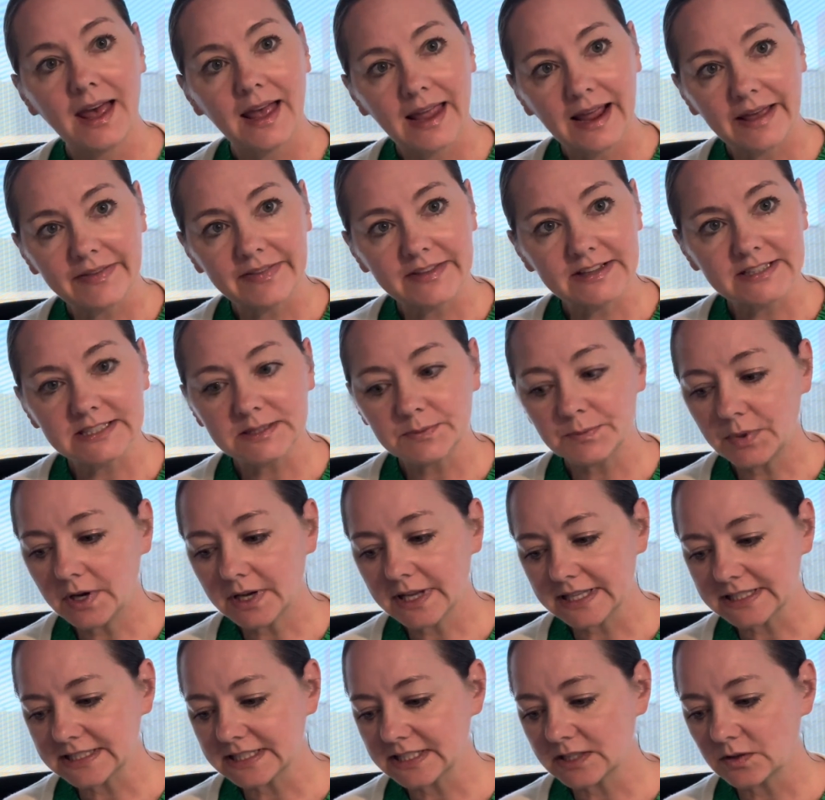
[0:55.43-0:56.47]
And this
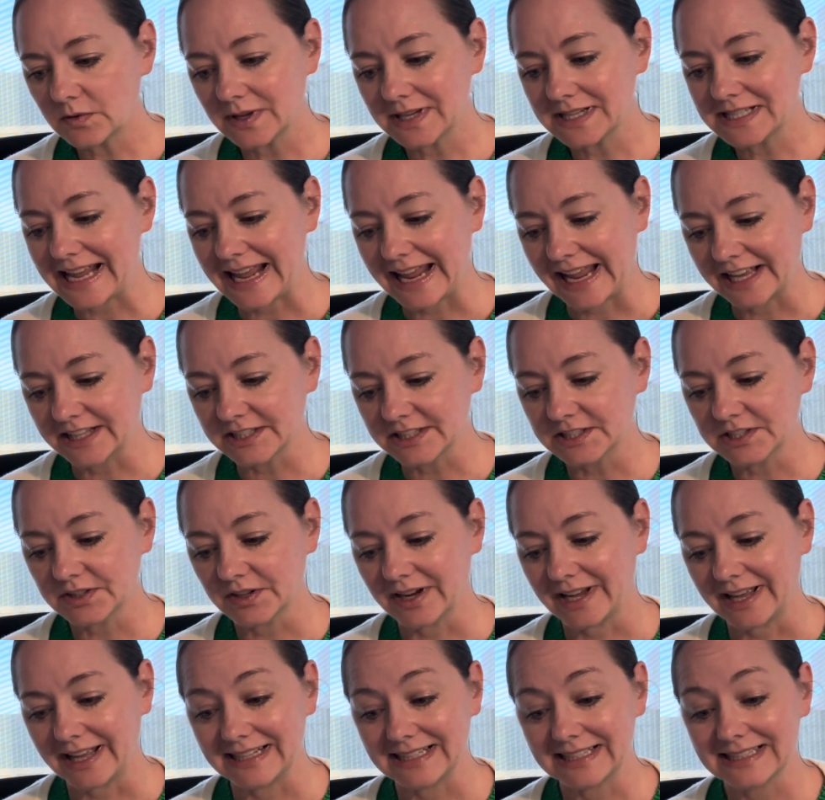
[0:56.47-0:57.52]
book isn't going to answer
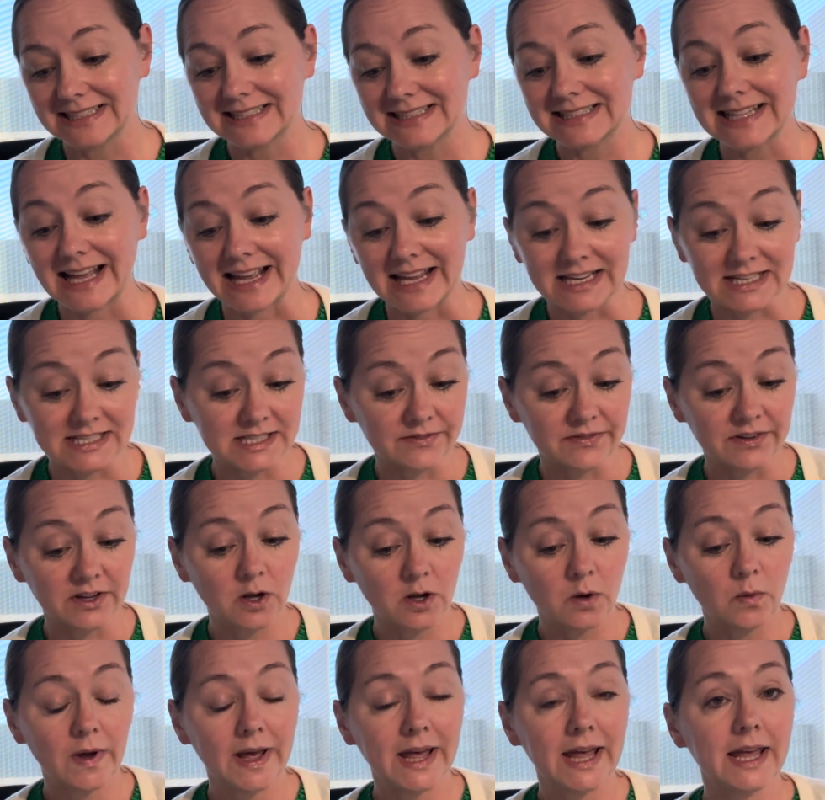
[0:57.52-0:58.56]
it in a
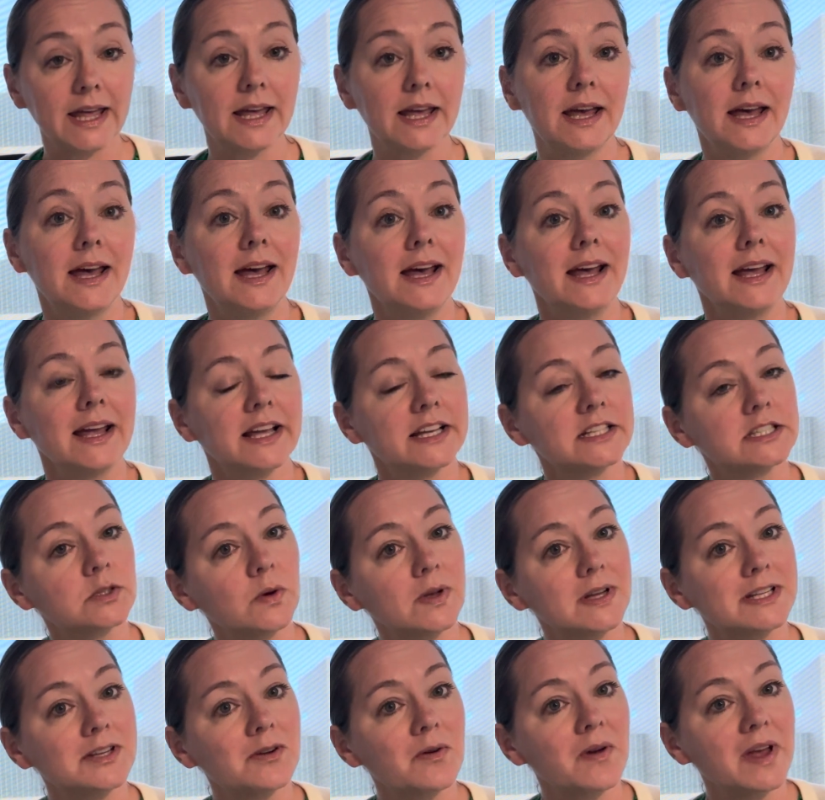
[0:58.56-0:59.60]
scientific way. It's
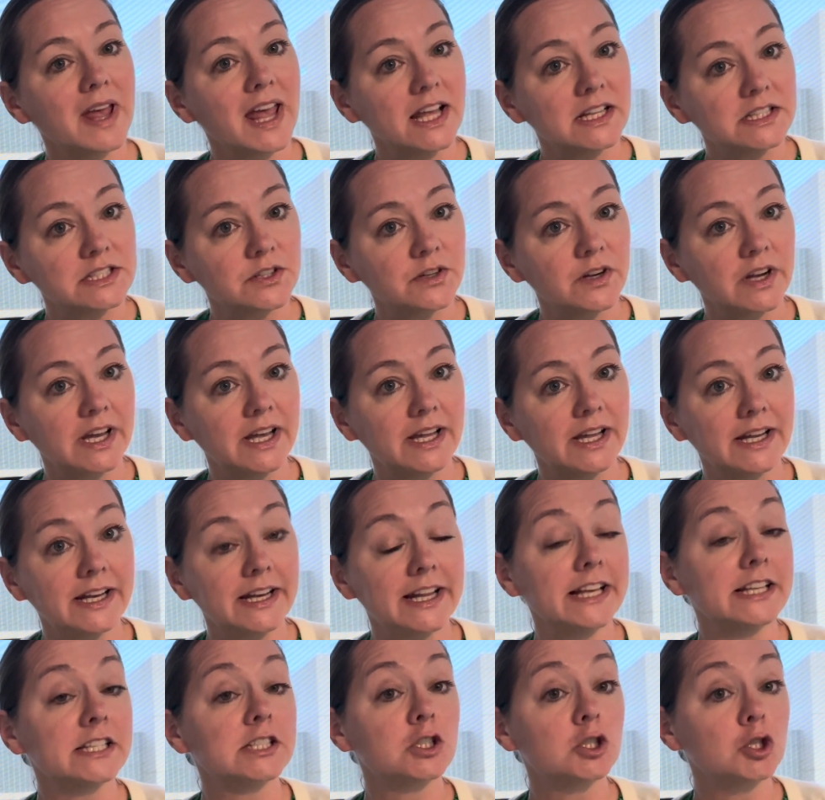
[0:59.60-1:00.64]
going to answer it in
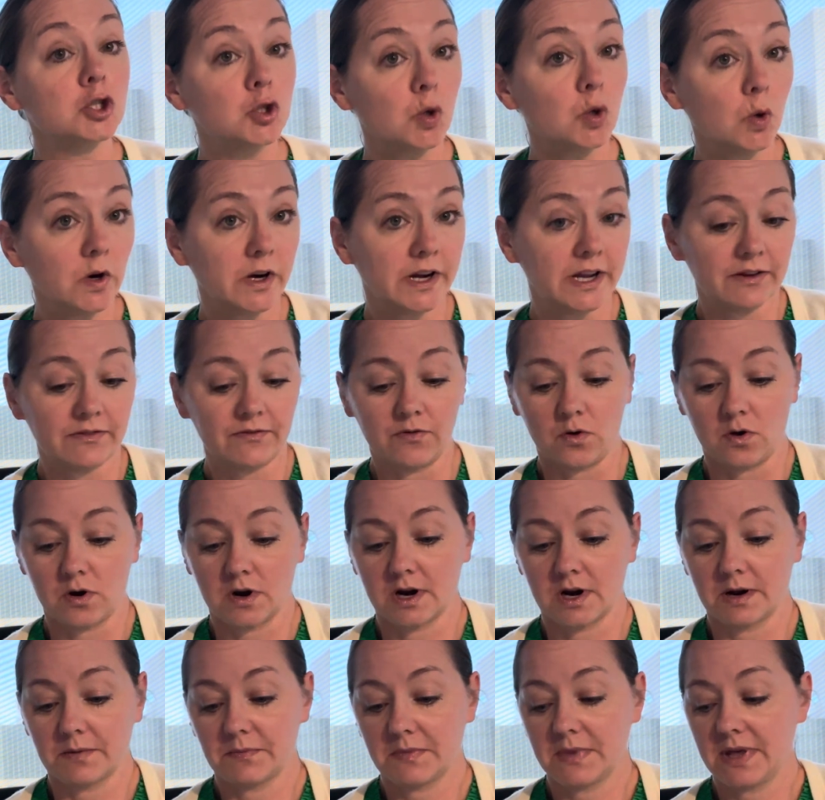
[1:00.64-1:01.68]
a story
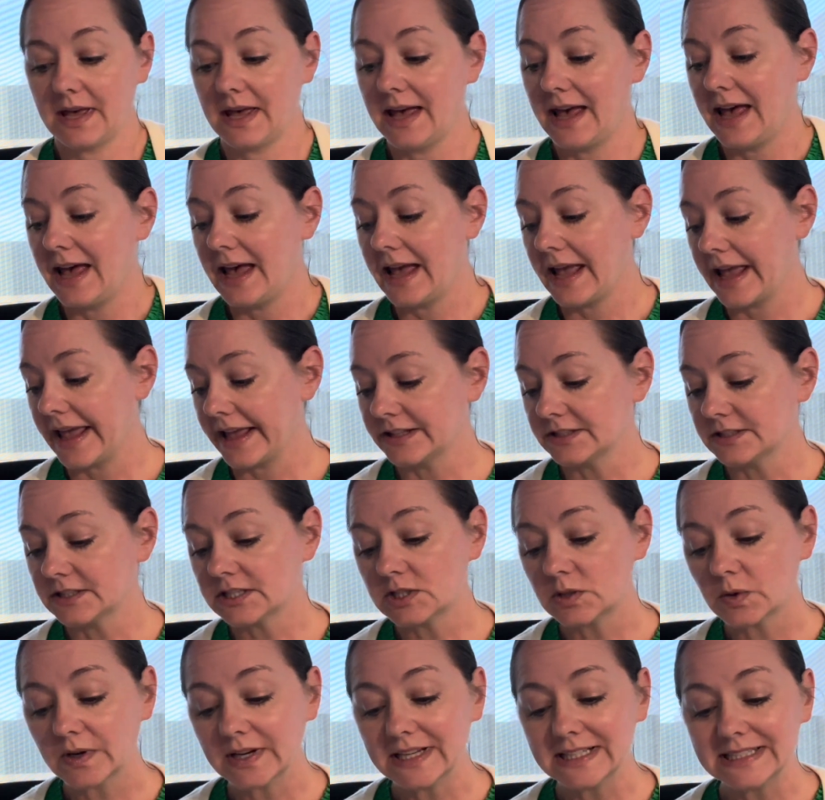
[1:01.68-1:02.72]
form. And
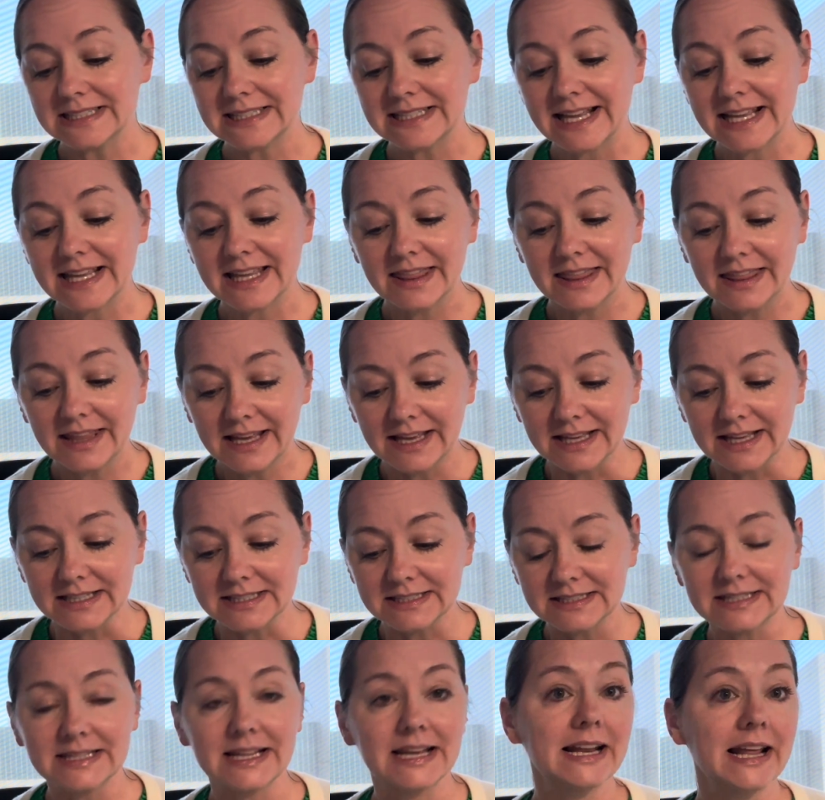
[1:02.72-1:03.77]
stories like
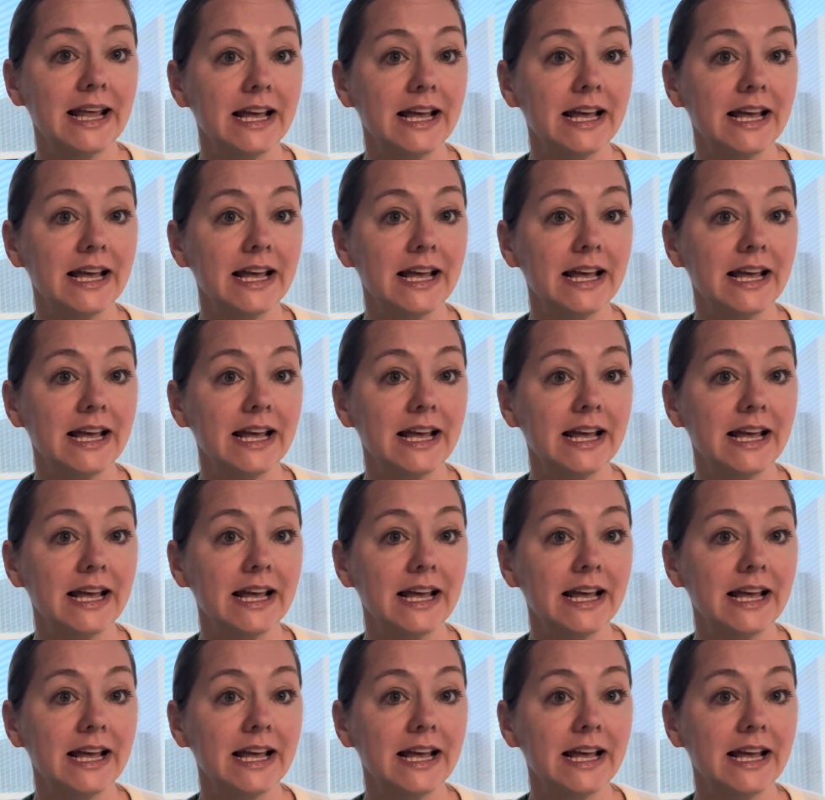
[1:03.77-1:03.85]
this that